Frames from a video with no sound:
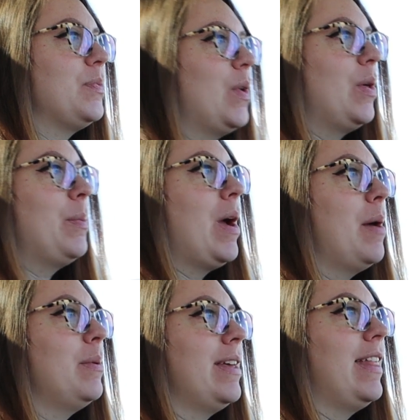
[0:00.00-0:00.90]
Well,
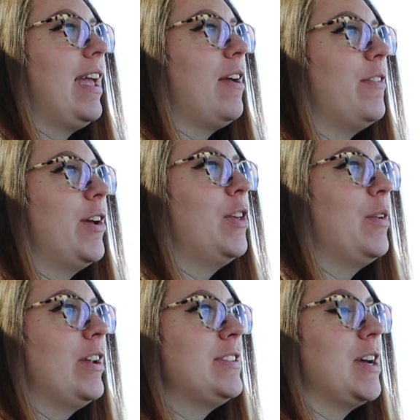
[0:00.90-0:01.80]
probably like every other
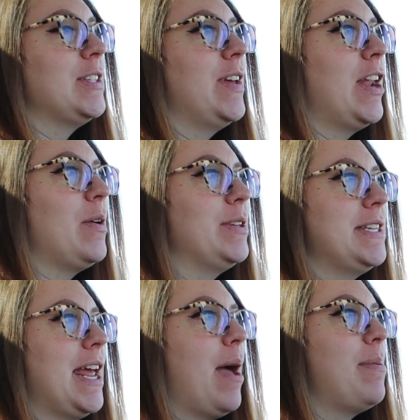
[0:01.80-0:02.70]
Red Sox fan, I
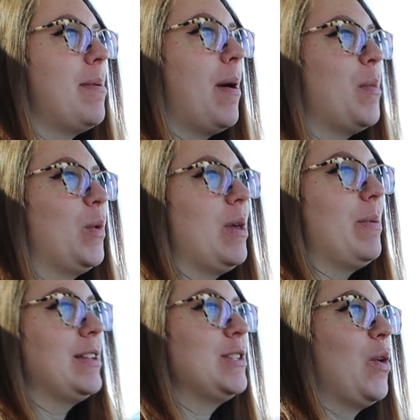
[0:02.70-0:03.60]
wasn't happy about Mookie
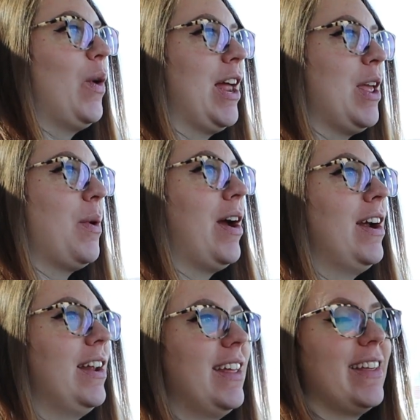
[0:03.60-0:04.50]
Betts going anywhere.